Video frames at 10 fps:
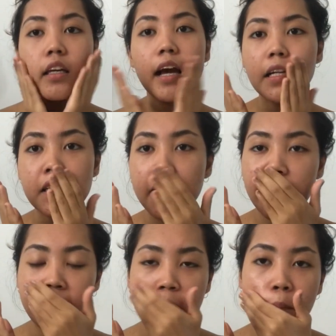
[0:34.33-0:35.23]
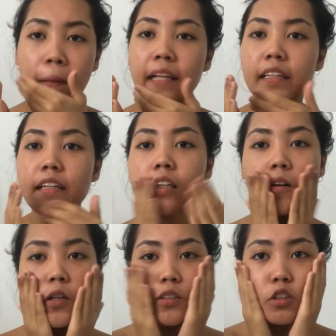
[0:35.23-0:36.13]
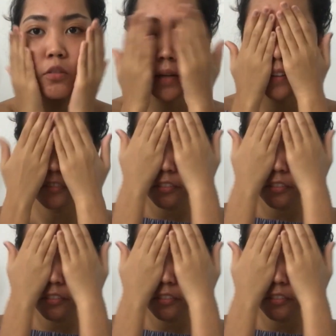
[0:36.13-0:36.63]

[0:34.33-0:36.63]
Yeah, I just kind of like pat it onto my